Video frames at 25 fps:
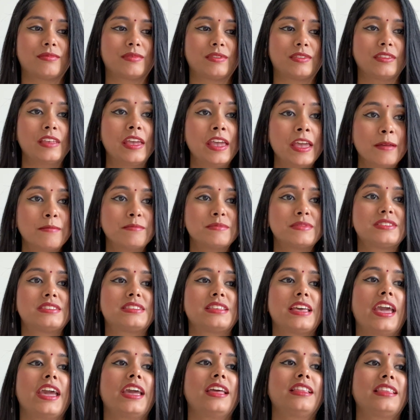him
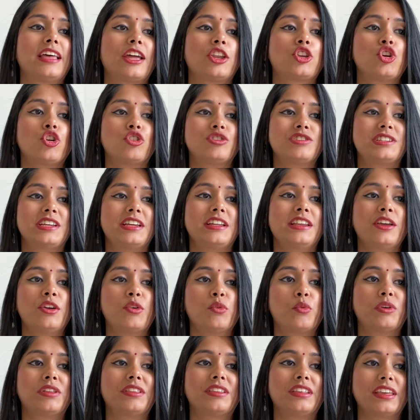saying that you're dealing
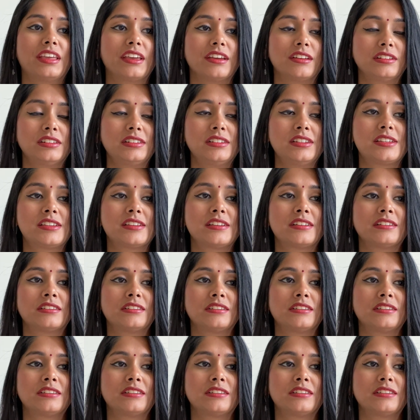with guilt,